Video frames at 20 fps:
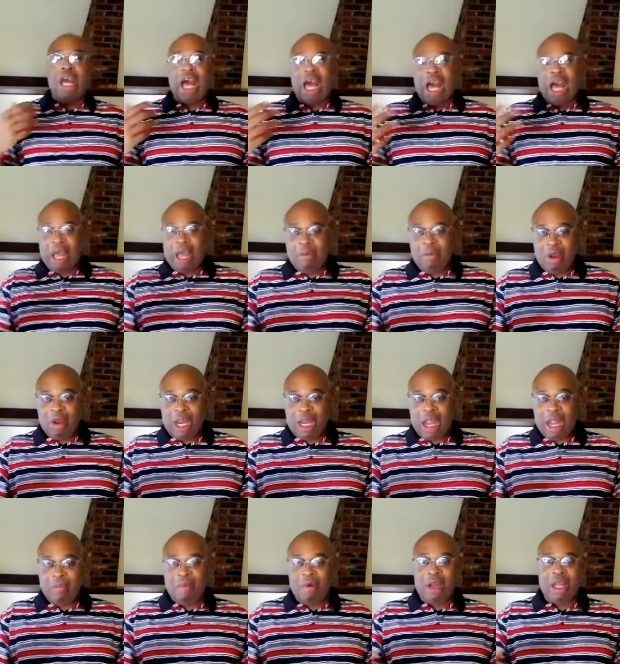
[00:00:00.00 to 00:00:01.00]
I'm going to
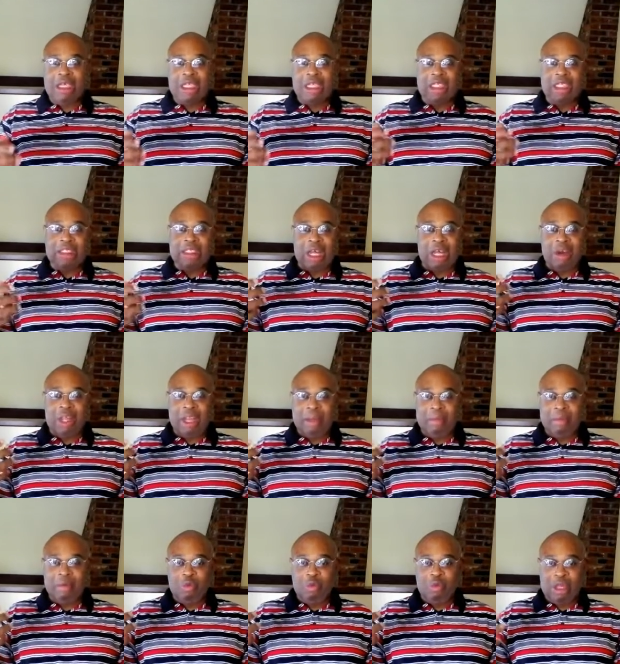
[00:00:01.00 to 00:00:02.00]
have projects out
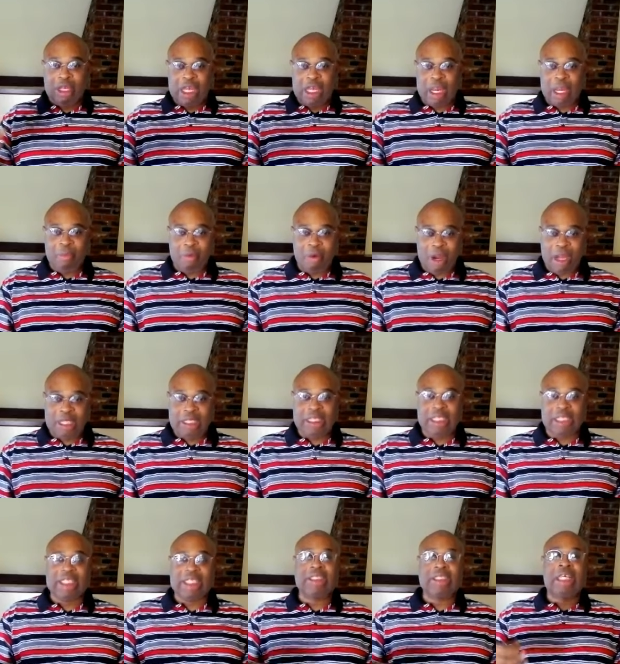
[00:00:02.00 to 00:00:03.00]
in between their
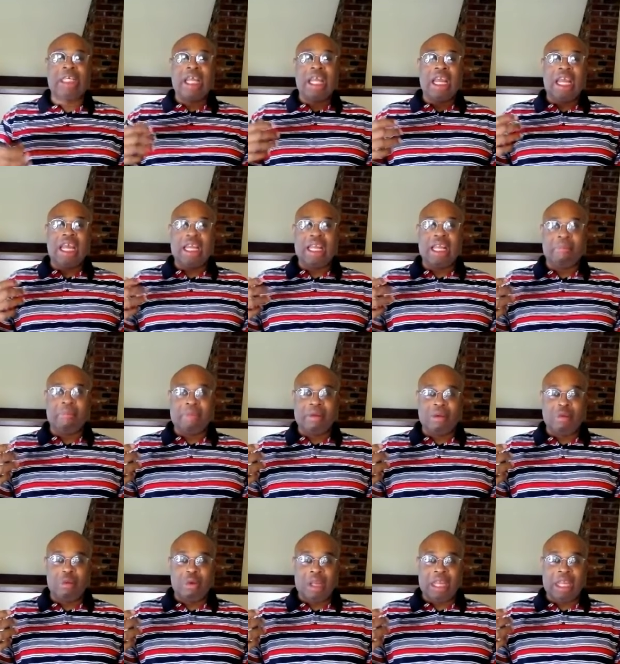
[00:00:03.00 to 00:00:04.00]
projects and in
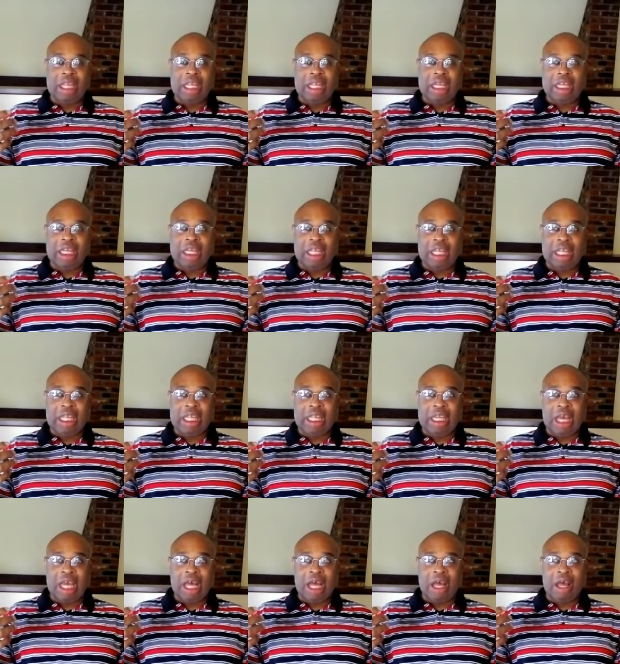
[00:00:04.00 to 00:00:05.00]
between
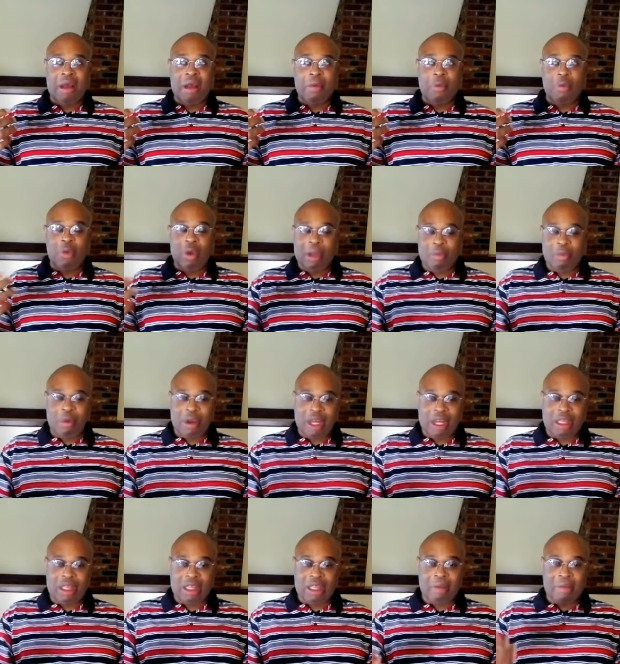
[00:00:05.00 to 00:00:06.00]
the uh,
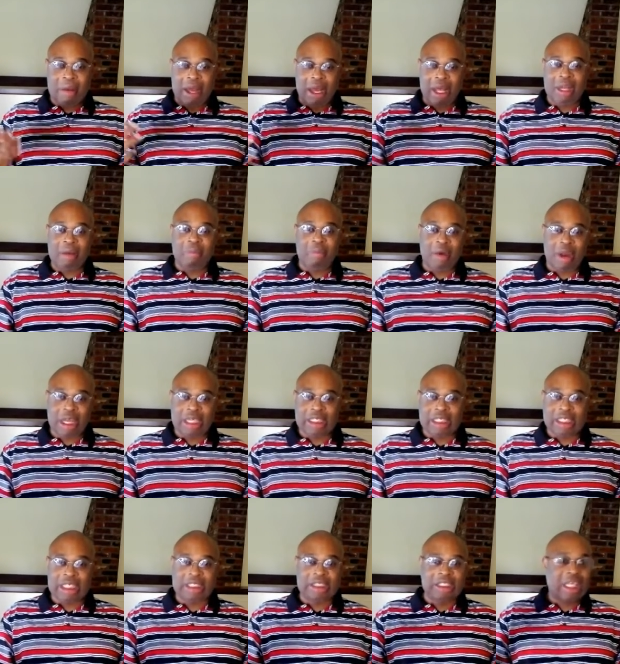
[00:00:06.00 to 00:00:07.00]
reprints of my other
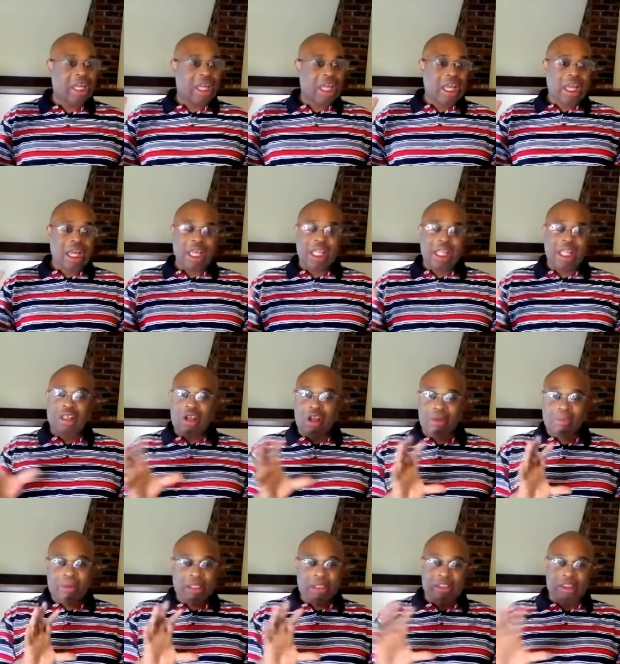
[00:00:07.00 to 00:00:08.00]
projects. It's going
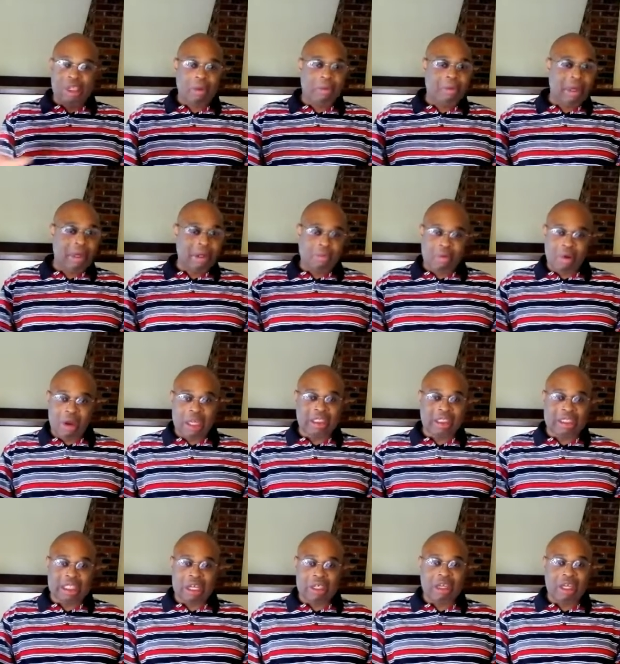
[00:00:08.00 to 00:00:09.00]
to be so many
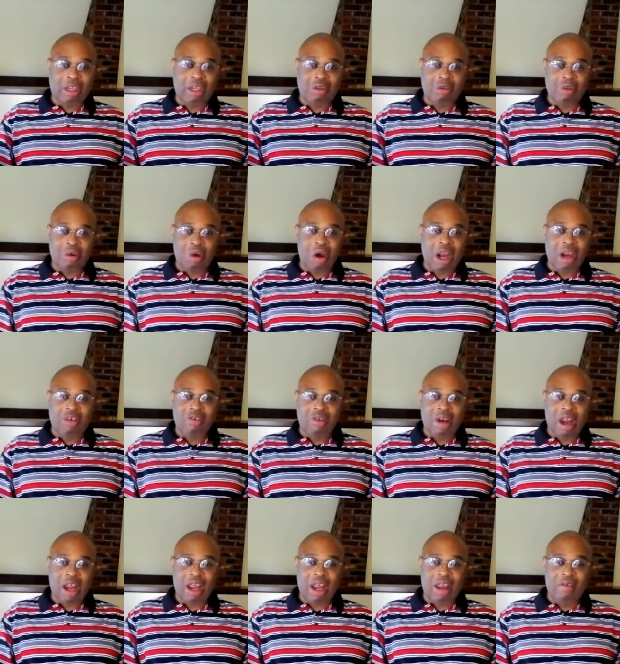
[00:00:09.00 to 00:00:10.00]
projects out there through Hard
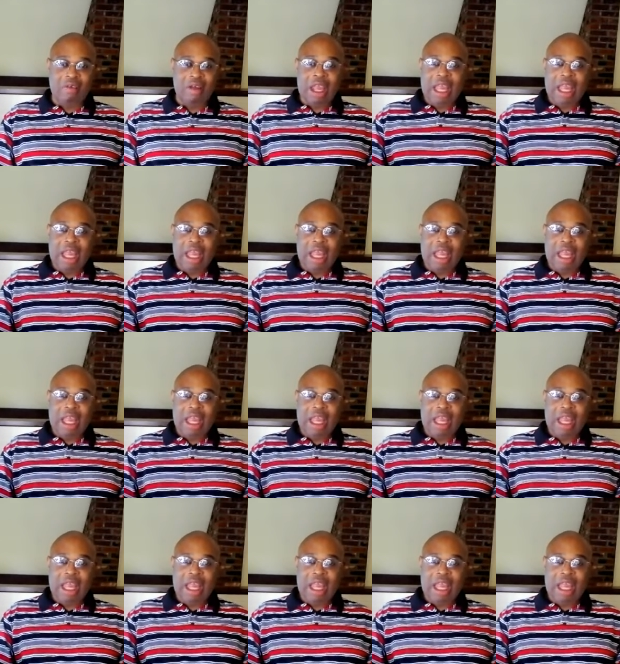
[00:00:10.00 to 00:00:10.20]
Drive.